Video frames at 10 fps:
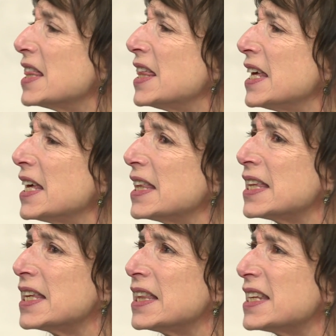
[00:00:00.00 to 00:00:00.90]

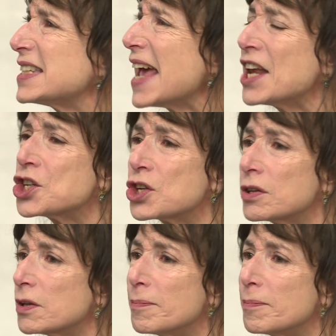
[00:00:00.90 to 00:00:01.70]
the tension,